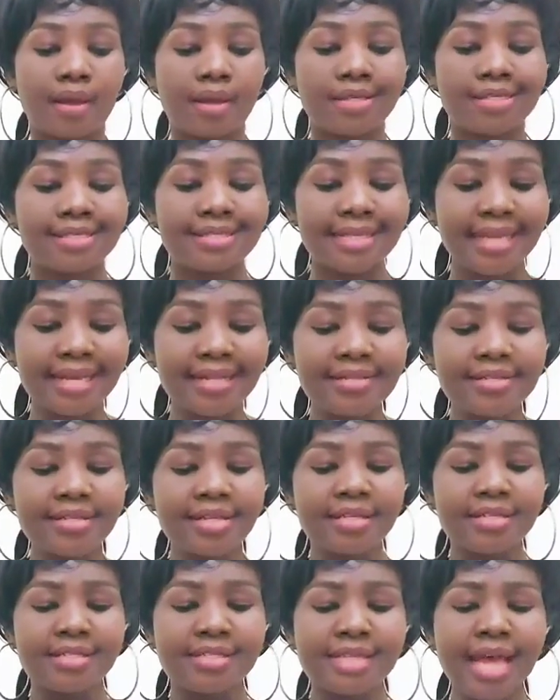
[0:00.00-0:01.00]

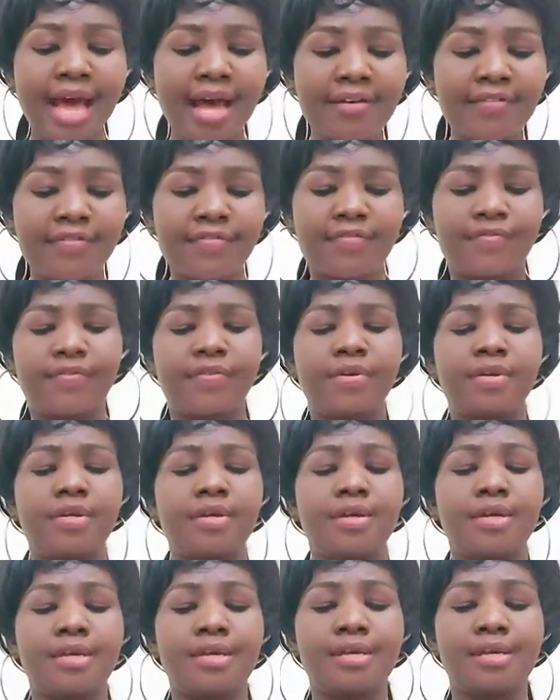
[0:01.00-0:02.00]
Sales staff
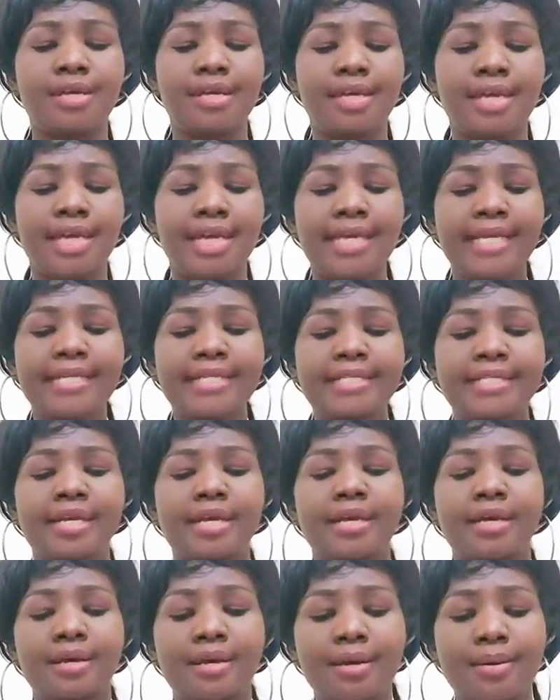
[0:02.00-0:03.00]
and
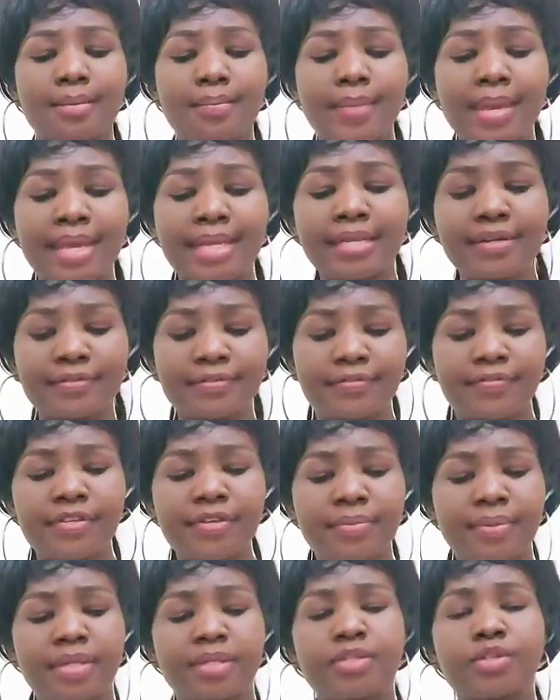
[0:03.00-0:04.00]
male and
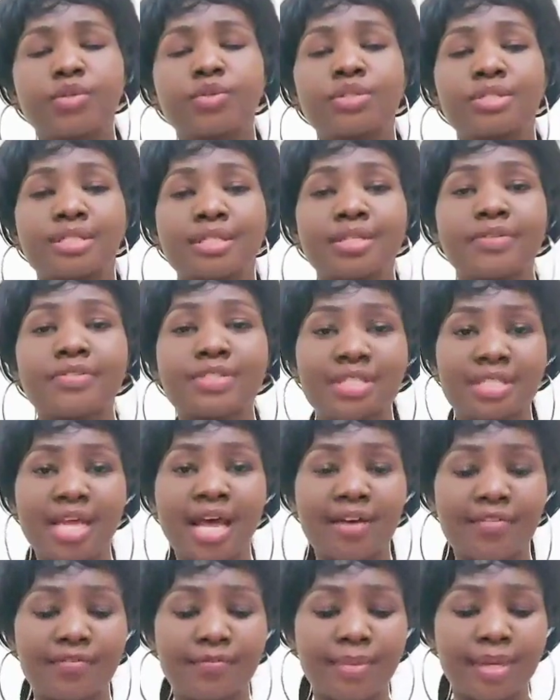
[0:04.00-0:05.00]
female, you know, sales
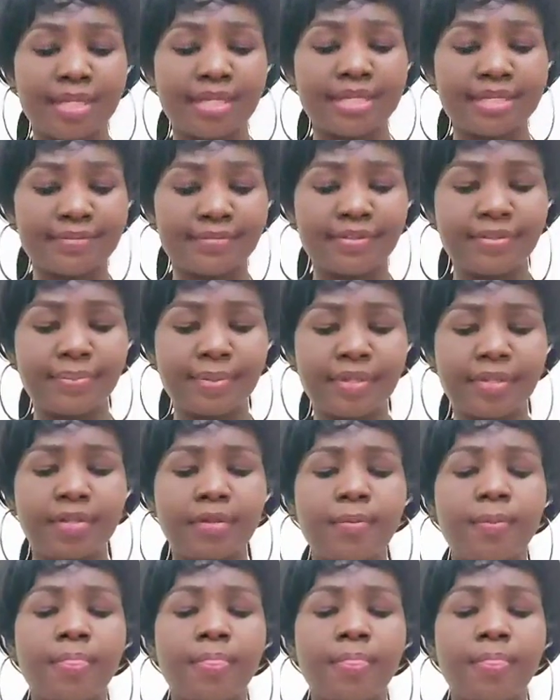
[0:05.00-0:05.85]
staff, male and female,